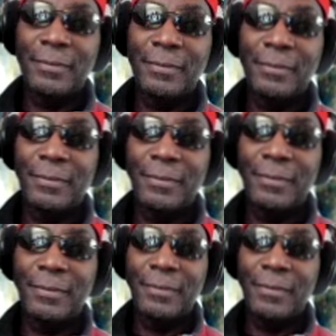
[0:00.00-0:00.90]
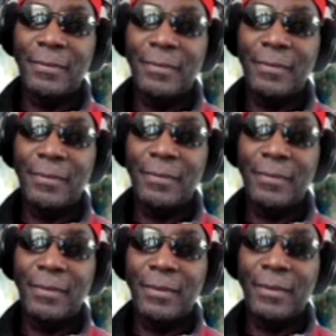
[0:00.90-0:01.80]

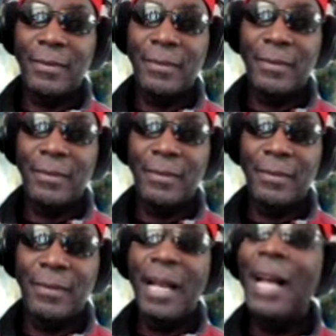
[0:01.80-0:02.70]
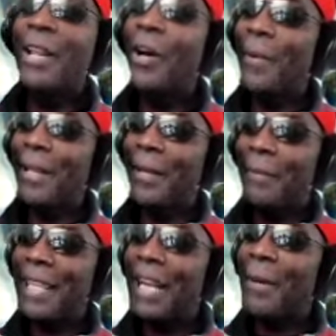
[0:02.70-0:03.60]

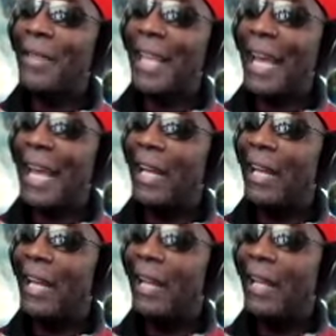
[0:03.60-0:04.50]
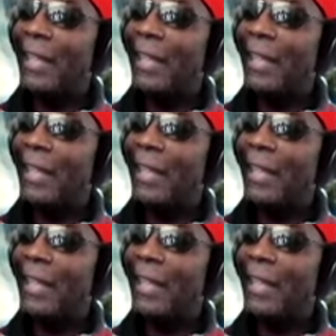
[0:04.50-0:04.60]
(silent)